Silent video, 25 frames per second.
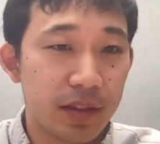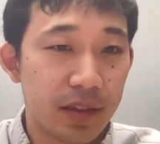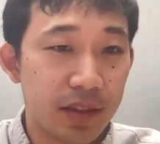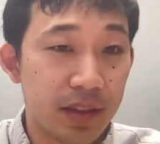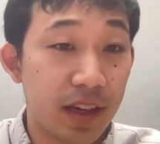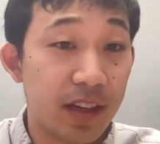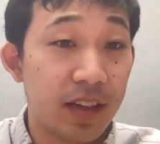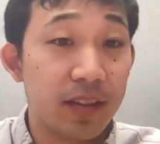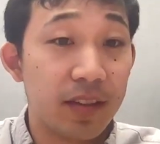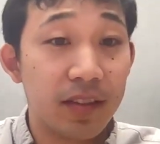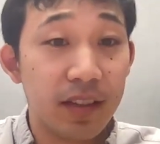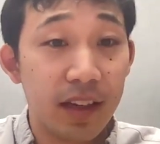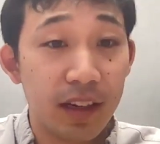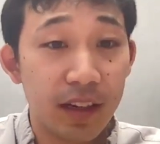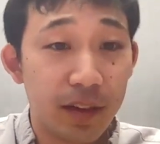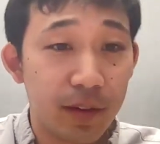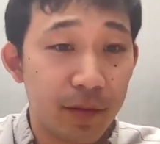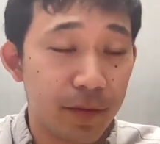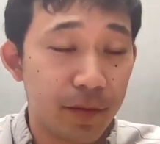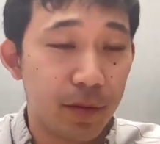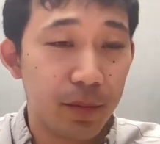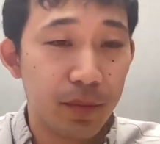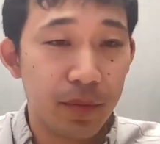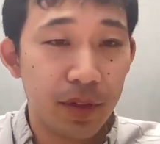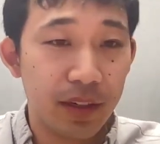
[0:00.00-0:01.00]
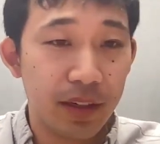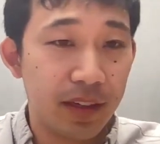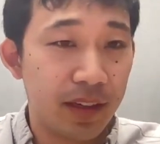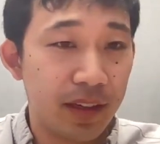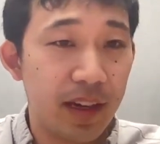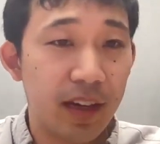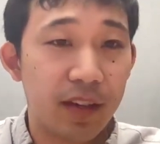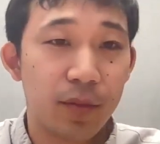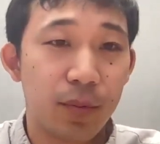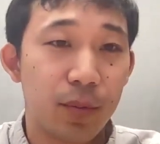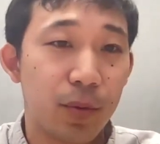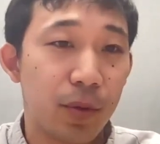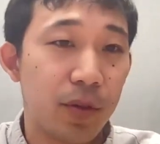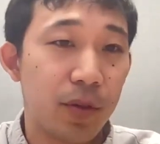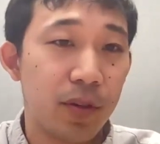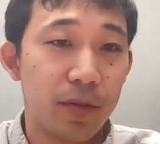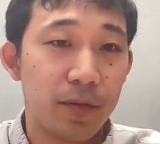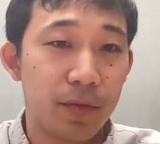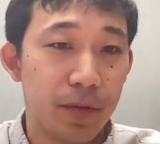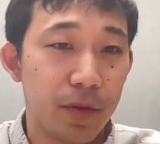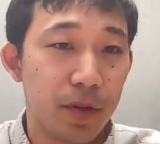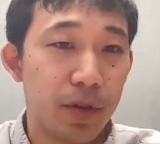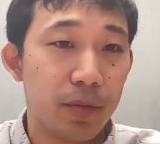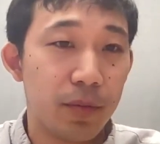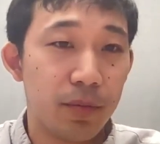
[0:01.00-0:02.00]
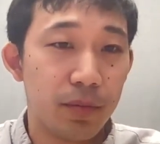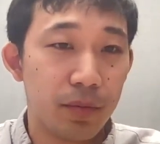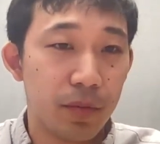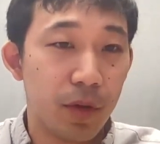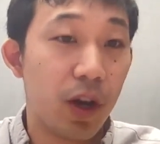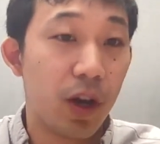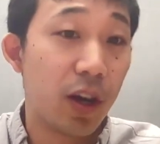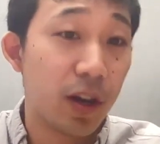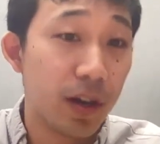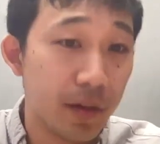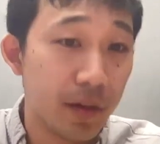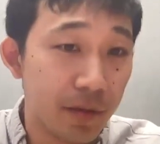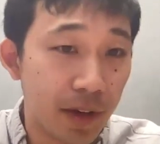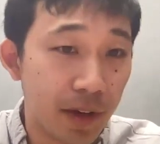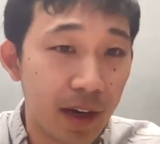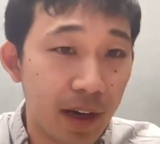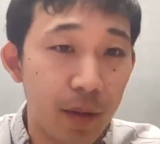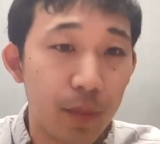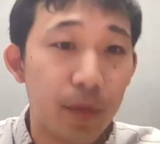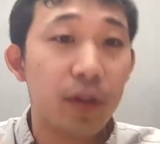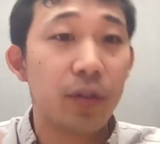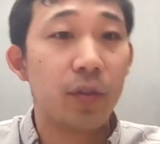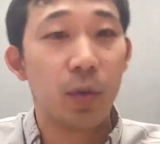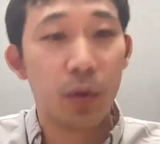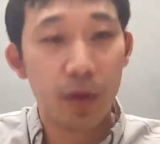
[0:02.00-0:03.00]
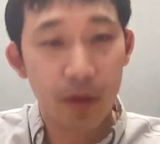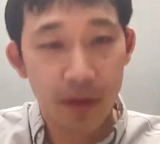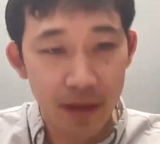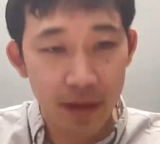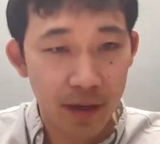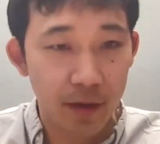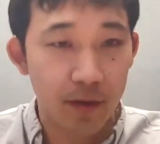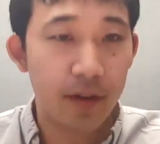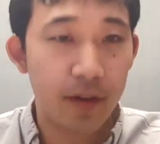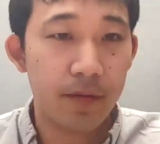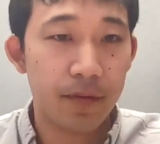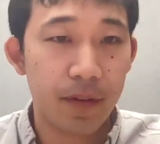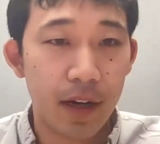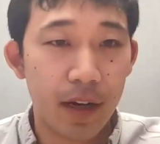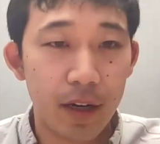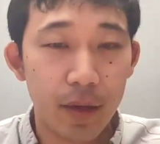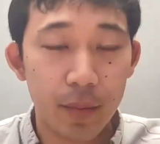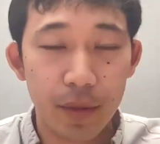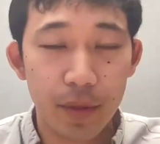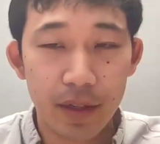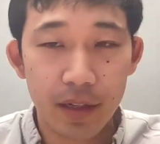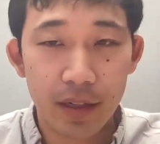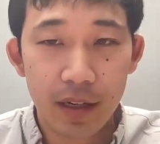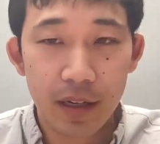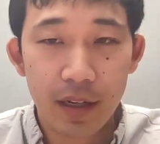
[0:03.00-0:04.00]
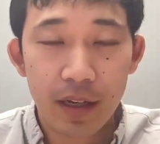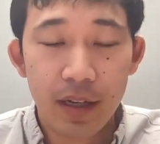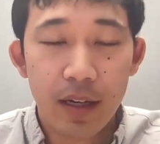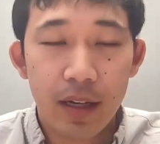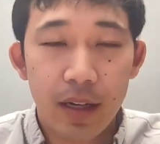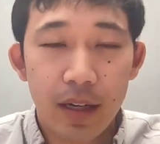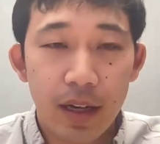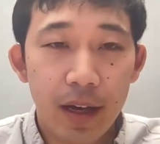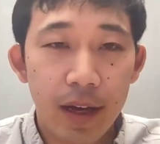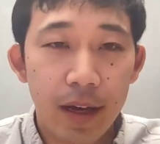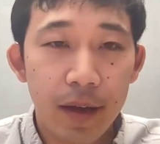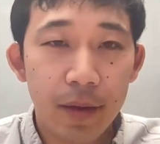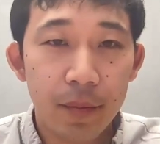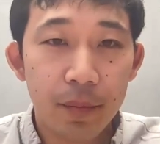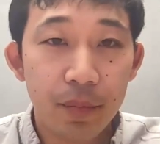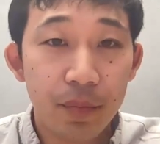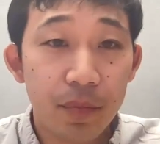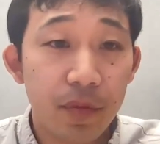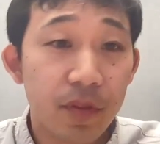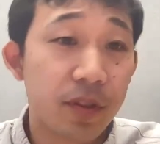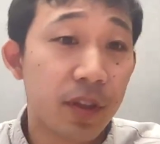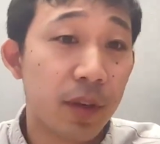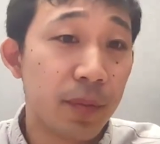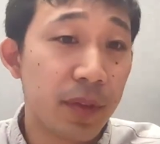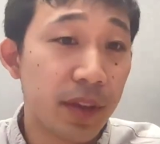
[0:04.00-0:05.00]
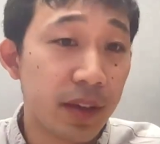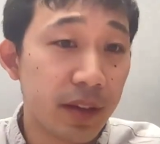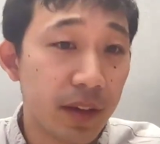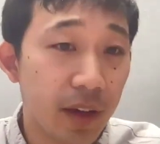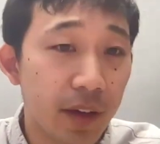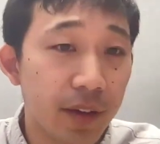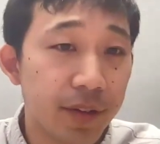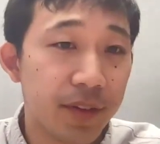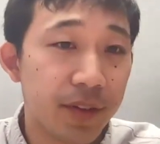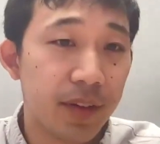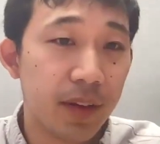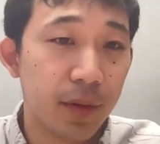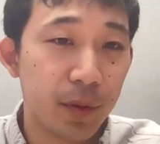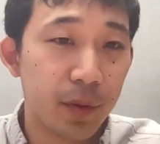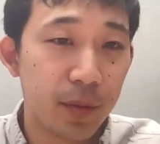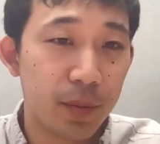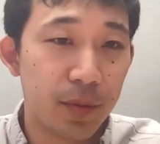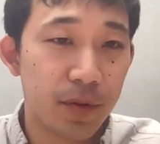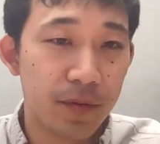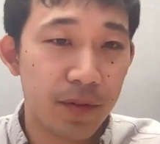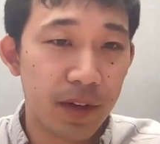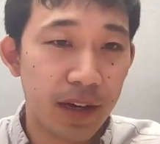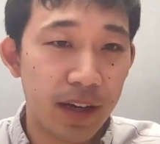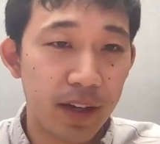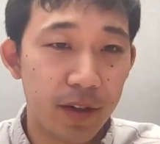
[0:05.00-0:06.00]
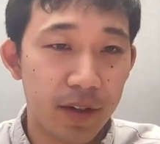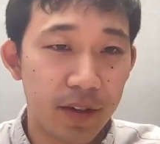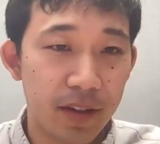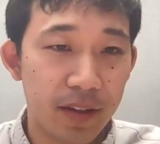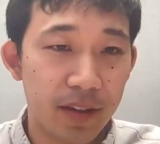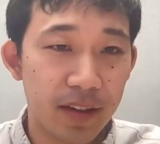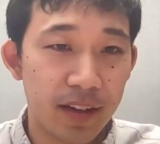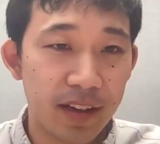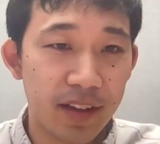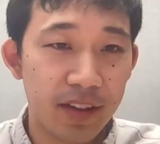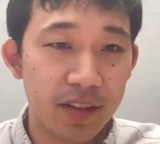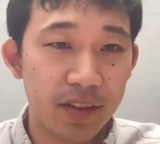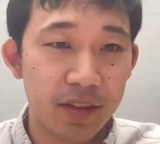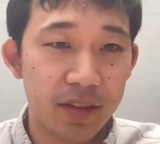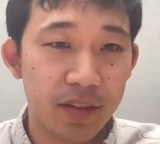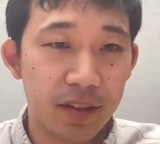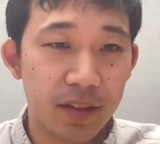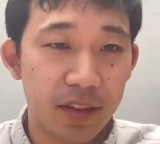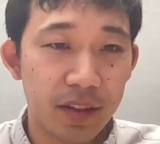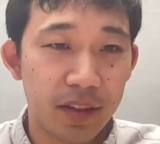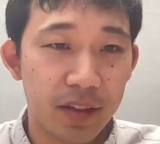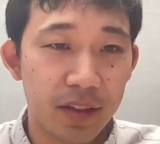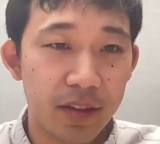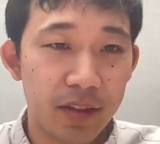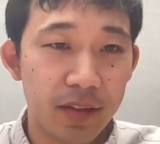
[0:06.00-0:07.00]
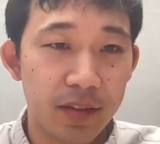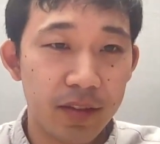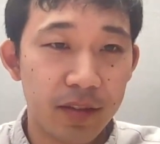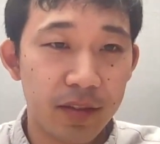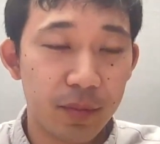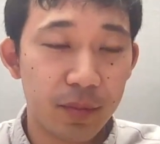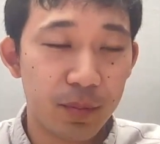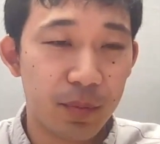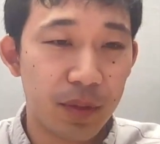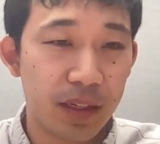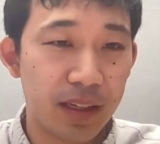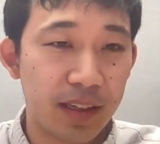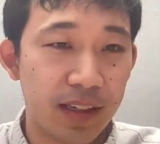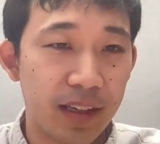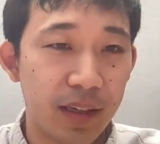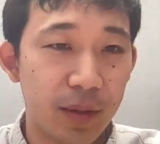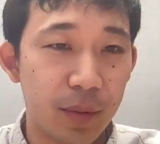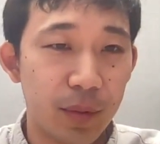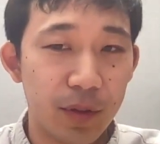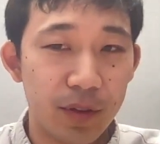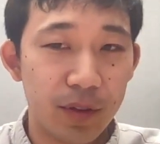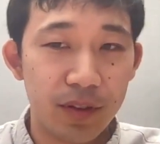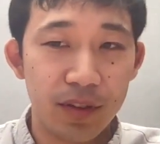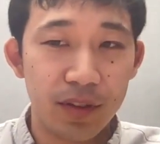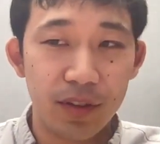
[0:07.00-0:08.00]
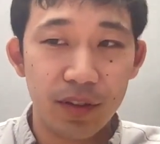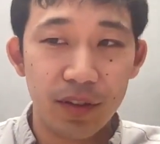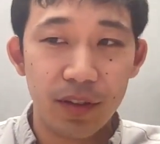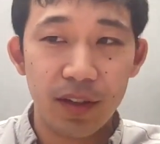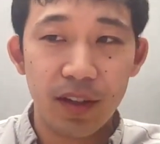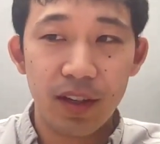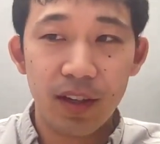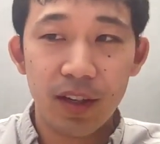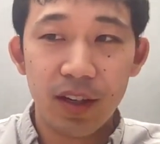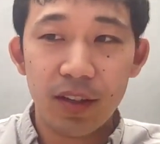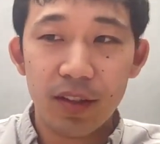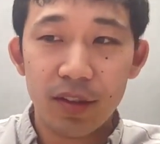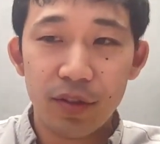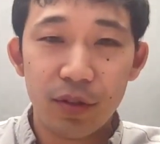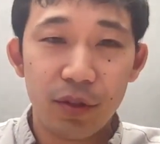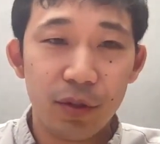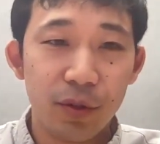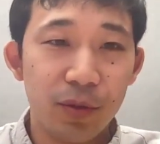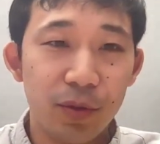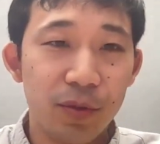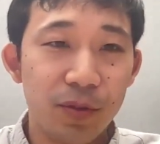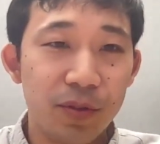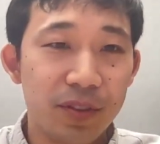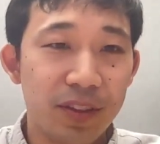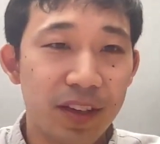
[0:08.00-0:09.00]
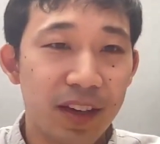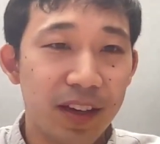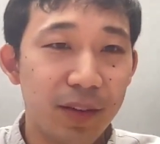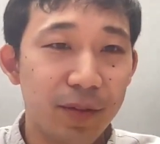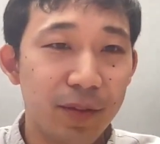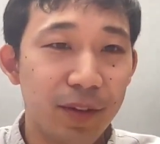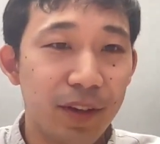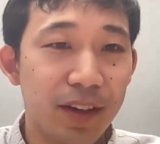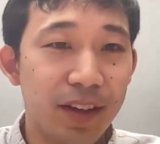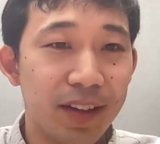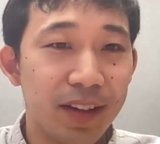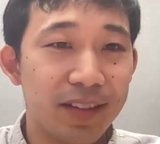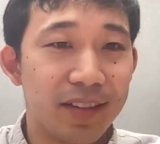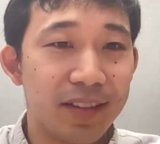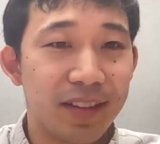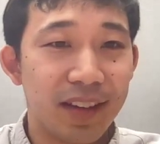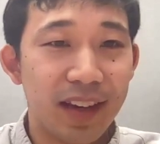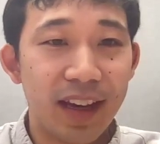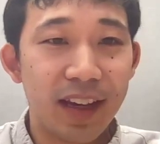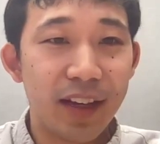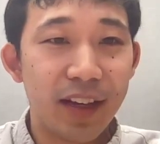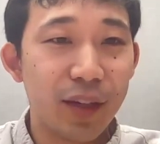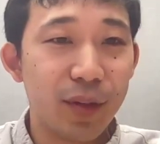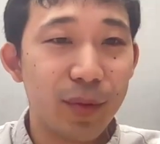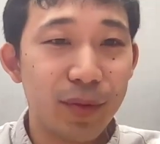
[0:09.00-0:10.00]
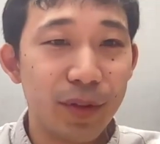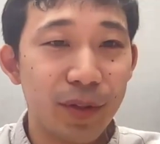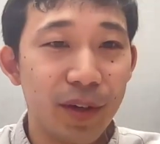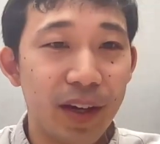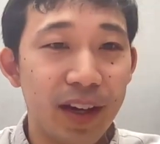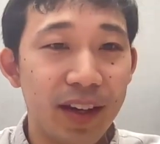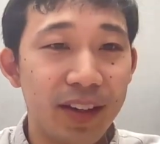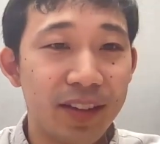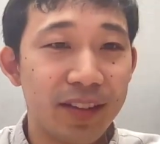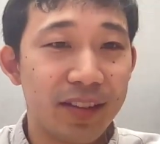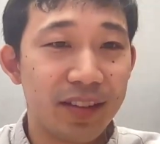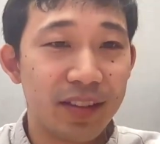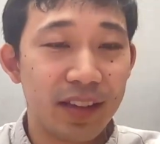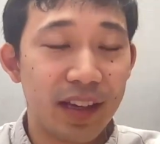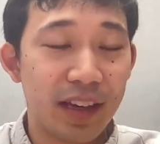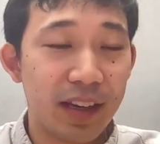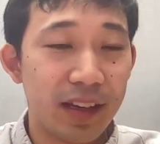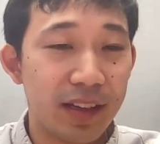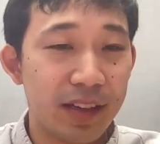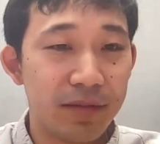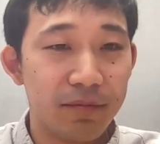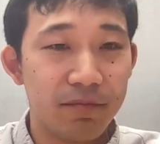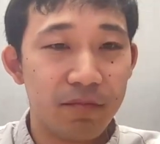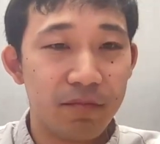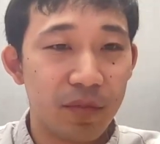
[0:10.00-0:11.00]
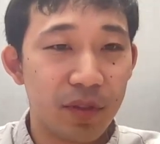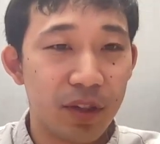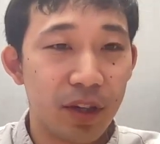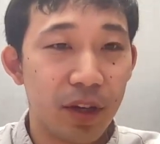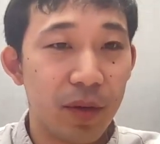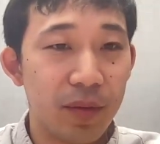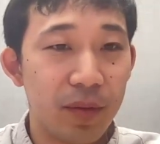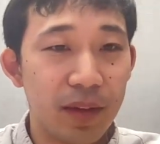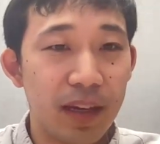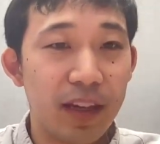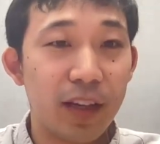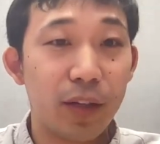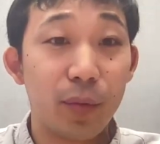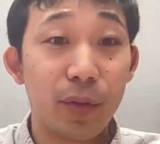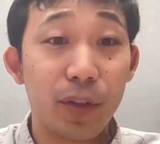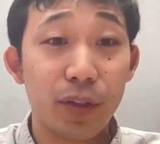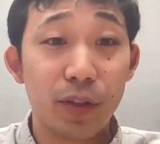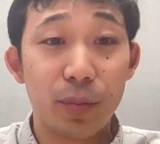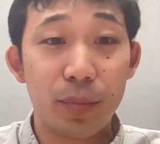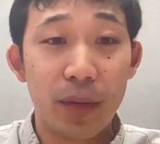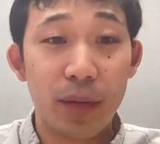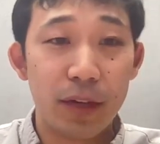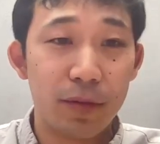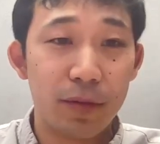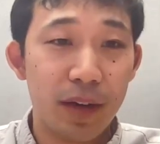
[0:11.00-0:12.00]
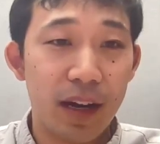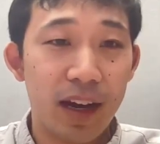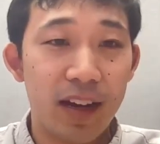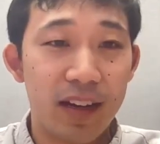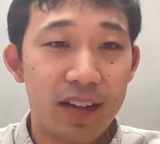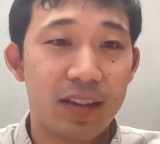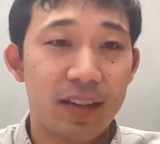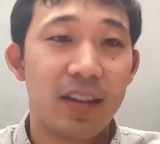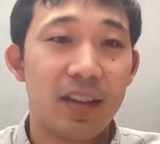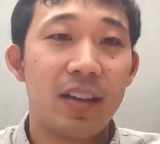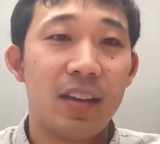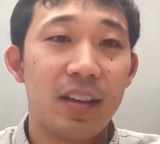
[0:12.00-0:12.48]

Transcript: kind of data from being exported from our environment or their environment. Something else that we provide our clients is being able to use kind of like AWS and AWS Bedrock